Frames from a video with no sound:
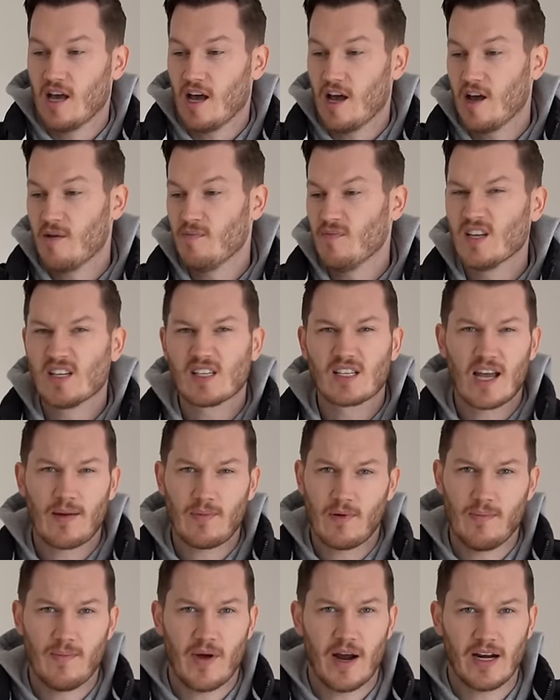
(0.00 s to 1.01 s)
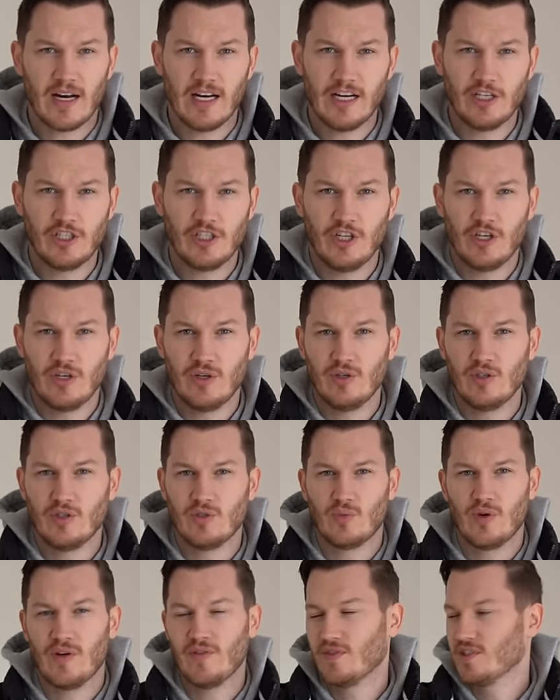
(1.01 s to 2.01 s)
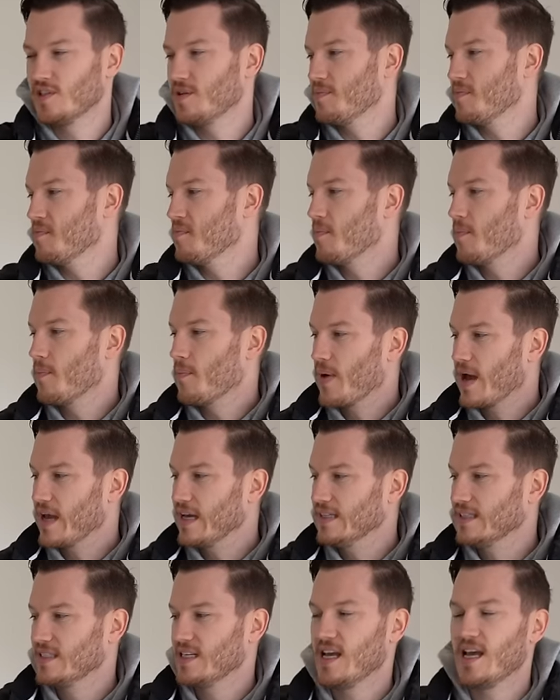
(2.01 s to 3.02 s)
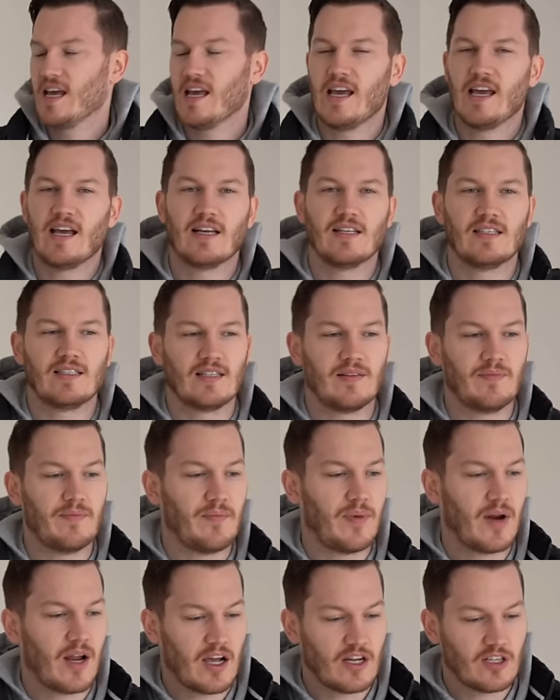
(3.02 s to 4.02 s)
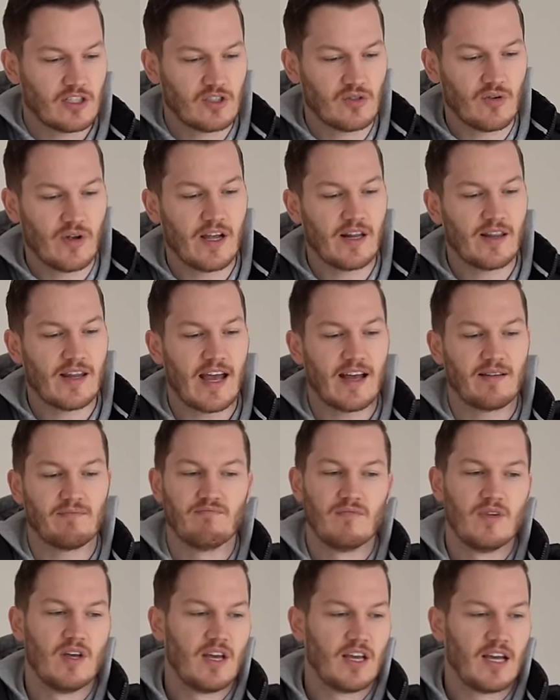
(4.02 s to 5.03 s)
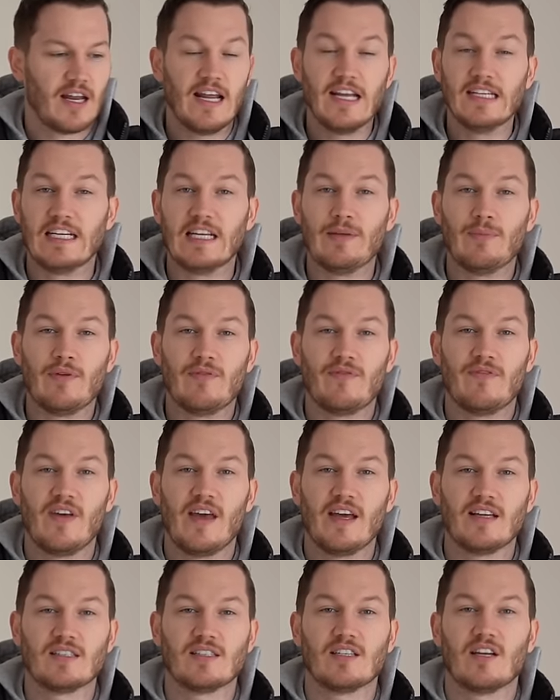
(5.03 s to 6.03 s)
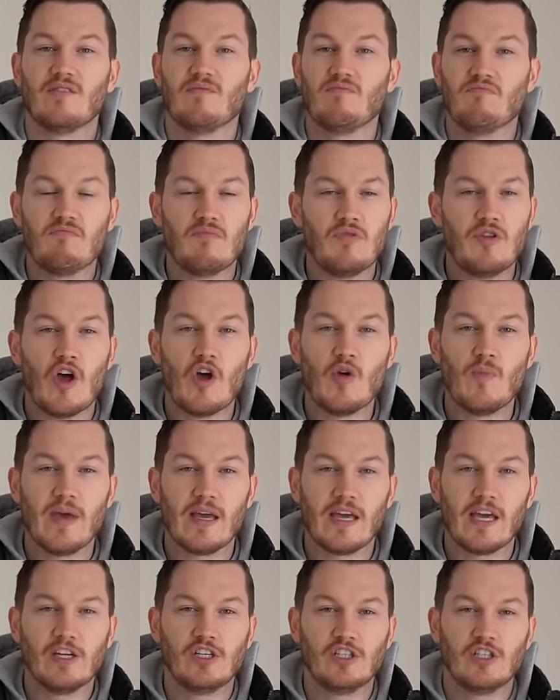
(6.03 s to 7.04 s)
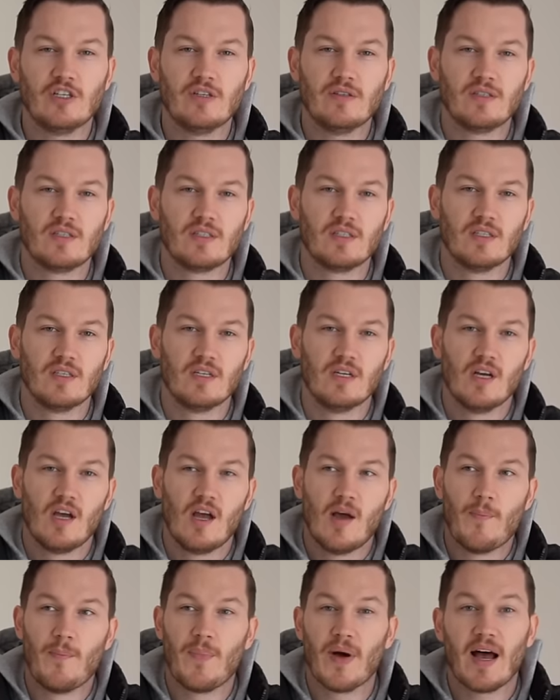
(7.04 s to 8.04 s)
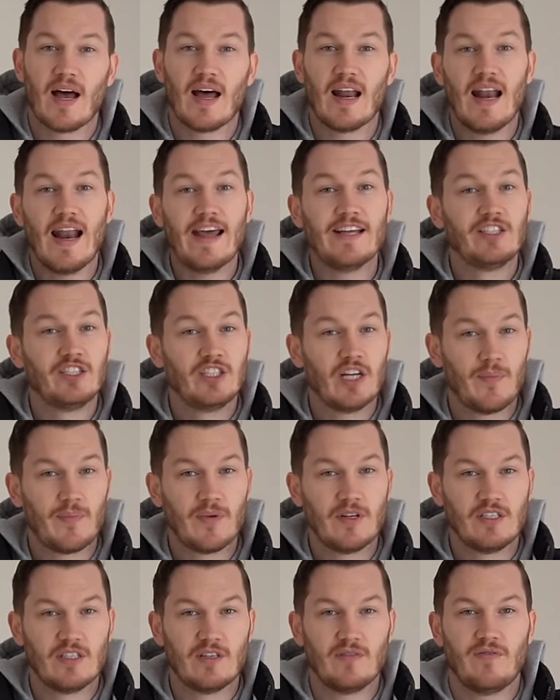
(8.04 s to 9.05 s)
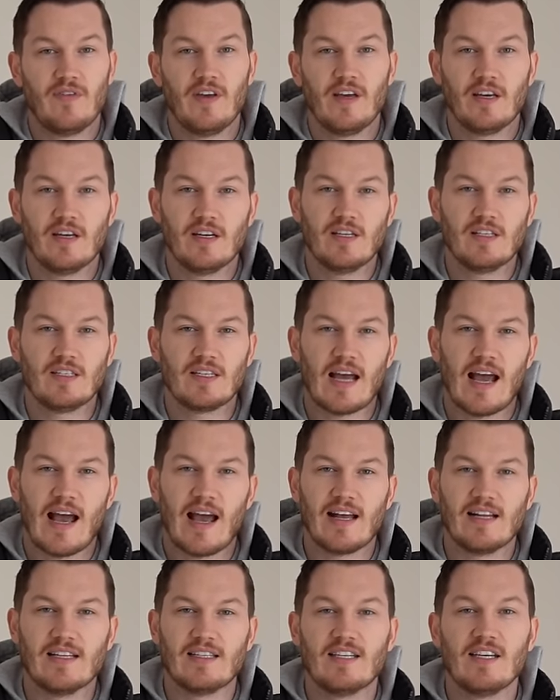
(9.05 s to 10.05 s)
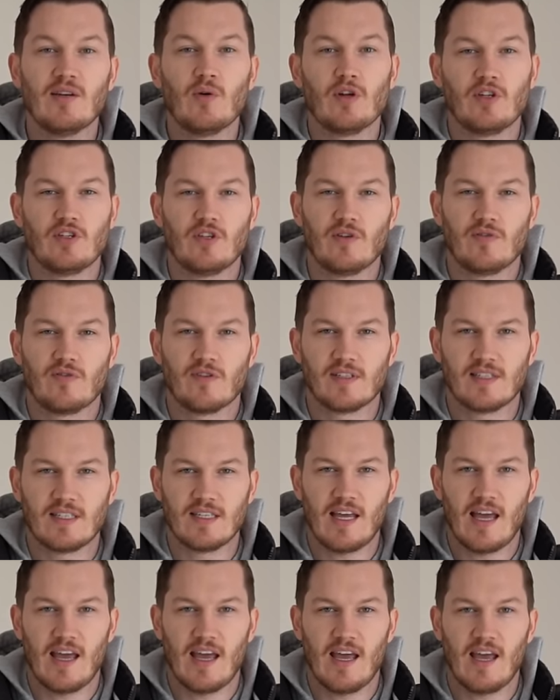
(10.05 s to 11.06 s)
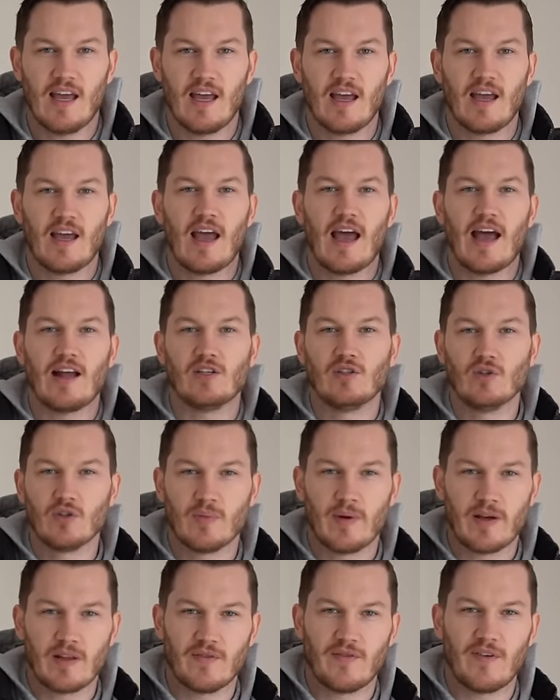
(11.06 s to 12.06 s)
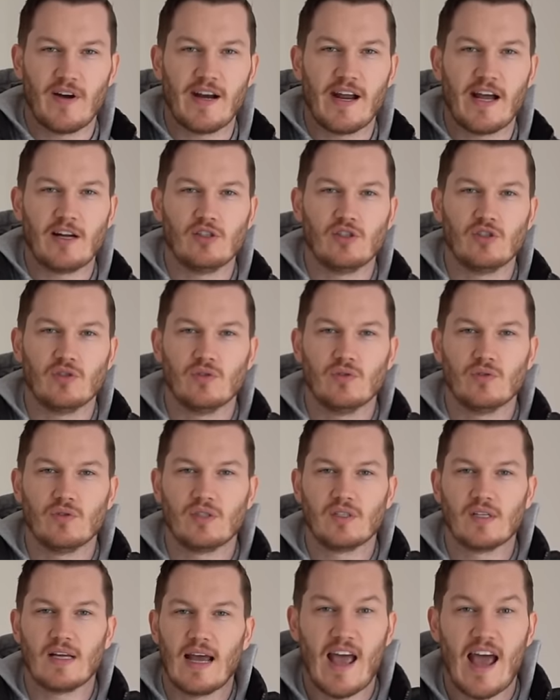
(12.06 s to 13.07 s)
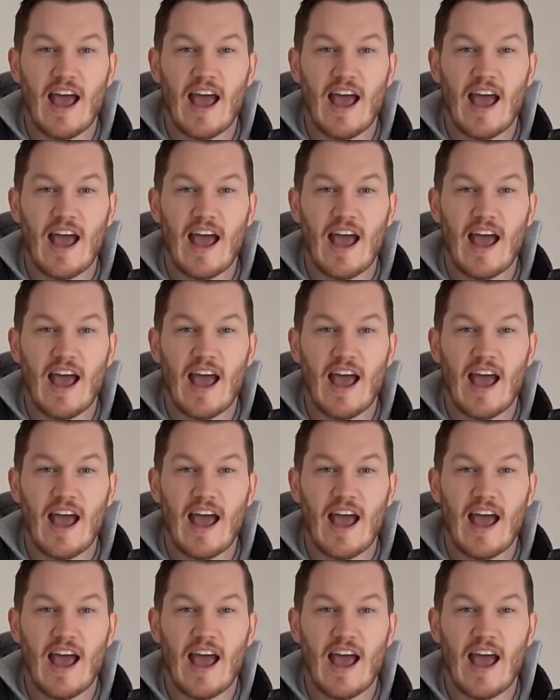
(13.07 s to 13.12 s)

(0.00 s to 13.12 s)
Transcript: Um, there's a couple of minor issues with some painting and some plastering that can easily be fixed, so no big issues. But let's jump into the figures and see what it took for us to get here and talk about the financials